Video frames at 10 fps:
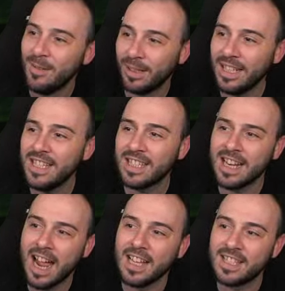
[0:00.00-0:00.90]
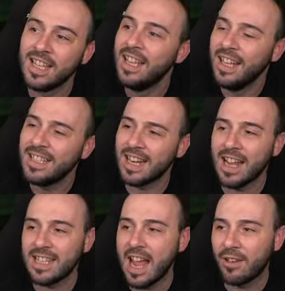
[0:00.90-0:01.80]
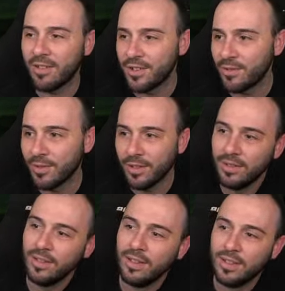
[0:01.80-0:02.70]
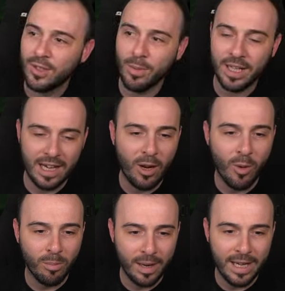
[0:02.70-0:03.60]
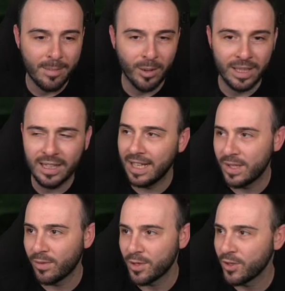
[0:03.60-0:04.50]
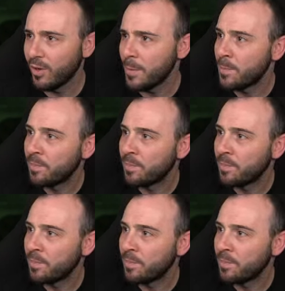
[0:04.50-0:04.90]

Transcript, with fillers: But this is a nice is a nice accuracy run, so we cannot complain about that. That's for sure.